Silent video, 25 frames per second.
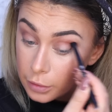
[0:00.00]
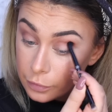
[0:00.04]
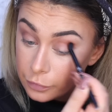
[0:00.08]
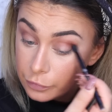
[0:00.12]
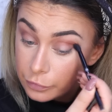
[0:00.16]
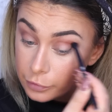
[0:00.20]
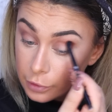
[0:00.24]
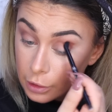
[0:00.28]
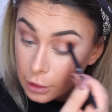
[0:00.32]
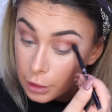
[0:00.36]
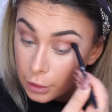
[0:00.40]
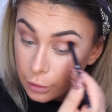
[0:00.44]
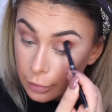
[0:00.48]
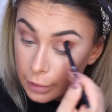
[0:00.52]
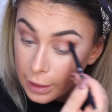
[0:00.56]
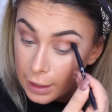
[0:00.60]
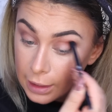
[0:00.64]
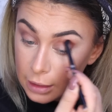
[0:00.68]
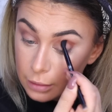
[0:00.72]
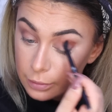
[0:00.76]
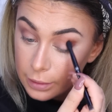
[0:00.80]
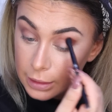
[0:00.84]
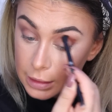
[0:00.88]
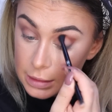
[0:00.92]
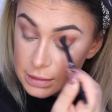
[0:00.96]
So
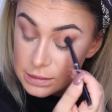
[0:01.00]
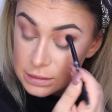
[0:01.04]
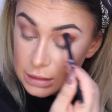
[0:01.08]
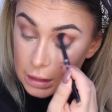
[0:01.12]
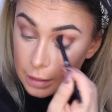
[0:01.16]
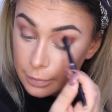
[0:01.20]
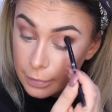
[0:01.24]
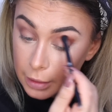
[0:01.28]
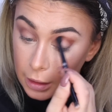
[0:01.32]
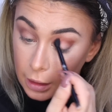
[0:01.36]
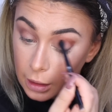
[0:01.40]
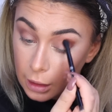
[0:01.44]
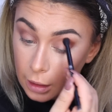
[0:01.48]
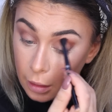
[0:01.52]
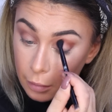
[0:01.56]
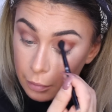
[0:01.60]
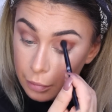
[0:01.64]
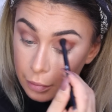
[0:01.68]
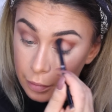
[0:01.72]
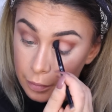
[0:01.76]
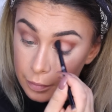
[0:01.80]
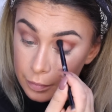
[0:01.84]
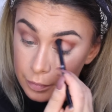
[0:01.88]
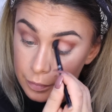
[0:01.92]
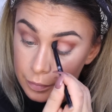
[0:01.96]
Halloween's coming
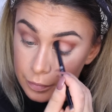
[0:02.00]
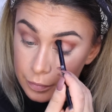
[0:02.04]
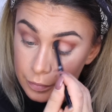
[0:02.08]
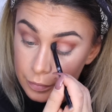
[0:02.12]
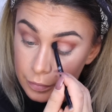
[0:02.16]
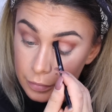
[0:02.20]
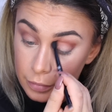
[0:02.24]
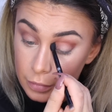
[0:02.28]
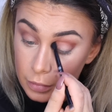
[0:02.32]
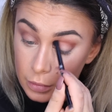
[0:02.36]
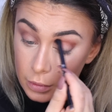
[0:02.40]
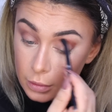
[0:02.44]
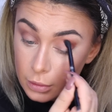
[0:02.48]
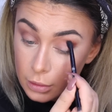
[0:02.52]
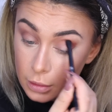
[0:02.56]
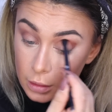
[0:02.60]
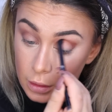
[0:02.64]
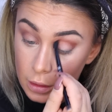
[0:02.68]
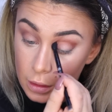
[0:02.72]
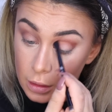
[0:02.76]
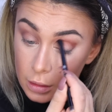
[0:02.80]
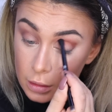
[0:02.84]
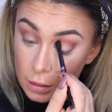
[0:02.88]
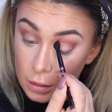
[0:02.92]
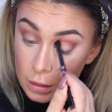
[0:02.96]
up.
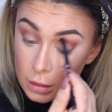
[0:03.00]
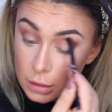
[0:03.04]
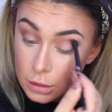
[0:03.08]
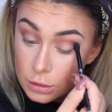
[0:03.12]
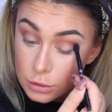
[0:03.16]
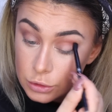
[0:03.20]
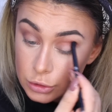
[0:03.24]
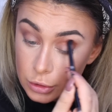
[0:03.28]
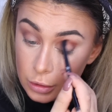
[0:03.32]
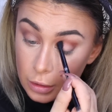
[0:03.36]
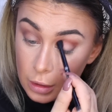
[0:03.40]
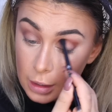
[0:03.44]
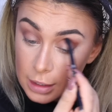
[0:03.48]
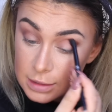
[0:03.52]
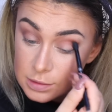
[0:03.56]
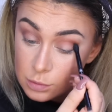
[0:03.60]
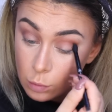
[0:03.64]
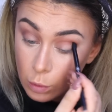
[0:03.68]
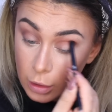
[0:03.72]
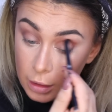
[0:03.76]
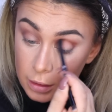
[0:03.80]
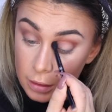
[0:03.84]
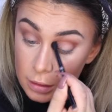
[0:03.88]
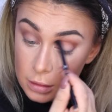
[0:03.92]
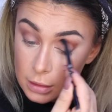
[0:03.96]
Do you guys
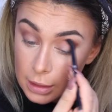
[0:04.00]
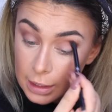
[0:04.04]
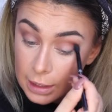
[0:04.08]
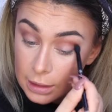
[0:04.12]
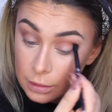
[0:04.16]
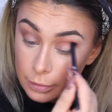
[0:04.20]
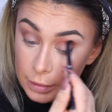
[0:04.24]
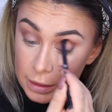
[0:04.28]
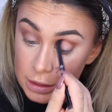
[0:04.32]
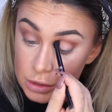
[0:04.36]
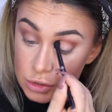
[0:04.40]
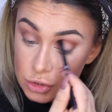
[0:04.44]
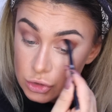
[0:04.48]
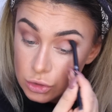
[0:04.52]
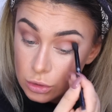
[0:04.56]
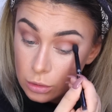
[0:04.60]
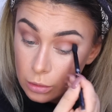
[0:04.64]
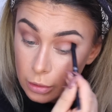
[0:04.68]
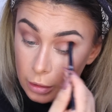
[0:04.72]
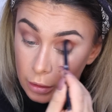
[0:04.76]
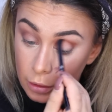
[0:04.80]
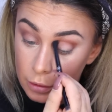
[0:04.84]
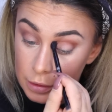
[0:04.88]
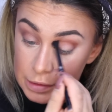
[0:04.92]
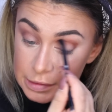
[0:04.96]
want Halloween
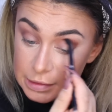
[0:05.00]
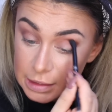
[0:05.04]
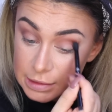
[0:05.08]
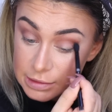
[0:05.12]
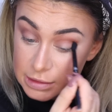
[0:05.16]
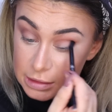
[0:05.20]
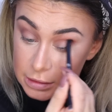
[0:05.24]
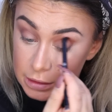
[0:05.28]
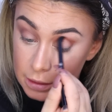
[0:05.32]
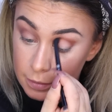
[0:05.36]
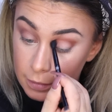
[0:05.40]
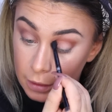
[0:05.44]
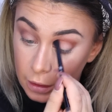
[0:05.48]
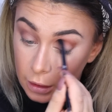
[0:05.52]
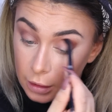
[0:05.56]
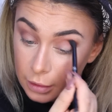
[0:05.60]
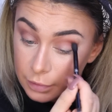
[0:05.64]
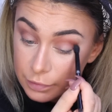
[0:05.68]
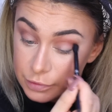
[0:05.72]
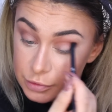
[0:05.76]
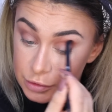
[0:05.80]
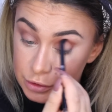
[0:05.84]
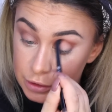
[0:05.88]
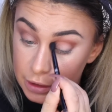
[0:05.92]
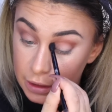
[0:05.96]
tutorials? I did them
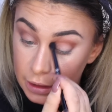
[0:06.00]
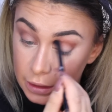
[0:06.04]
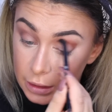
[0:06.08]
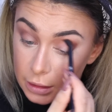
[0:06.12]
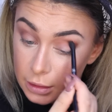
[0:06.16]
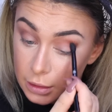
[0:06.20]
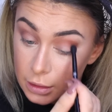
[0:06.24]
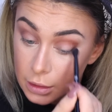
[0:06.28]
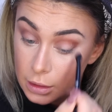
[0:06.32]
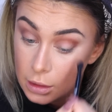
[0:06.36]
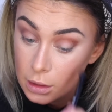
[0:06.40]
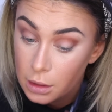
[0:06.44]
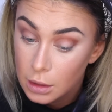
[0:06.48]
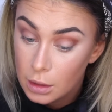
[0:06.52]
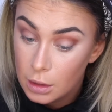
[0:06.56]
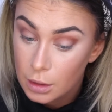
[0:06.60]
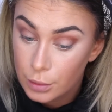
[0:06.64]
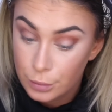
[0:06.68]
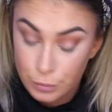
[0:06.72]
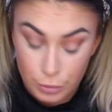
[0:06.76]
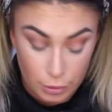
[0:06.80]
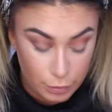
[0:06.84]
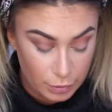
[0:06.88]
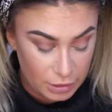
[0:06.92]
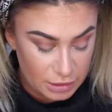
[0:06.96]
last year,
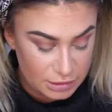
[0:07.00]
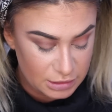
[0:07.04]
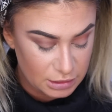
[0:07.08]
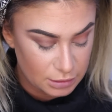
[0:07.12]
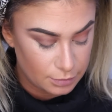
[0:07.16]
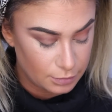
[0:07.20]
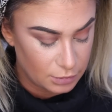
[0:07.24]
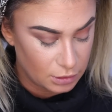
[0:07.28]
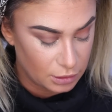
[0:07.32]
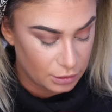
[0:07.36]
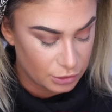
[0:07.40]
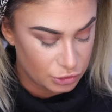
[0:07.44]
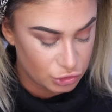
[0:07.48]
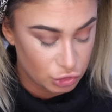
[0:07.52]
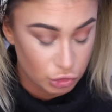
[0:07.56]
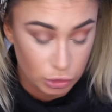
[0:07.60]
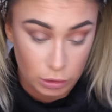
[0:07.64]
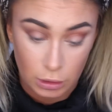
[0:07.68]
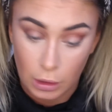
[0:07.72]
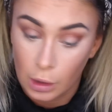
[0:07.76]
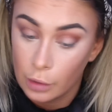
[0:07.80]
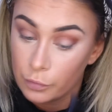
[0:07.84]
but when I did them last year